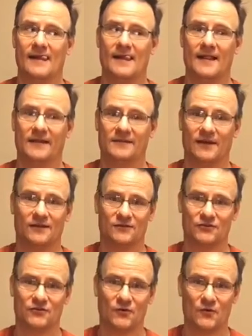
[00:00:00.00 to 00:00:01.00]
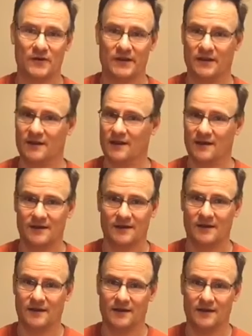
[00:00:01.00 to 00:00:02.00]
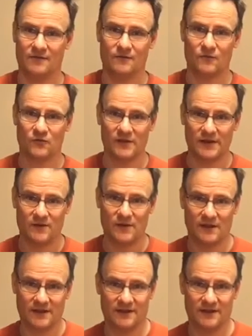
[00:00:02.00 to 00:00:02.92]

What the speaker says: and tell a story really quickly.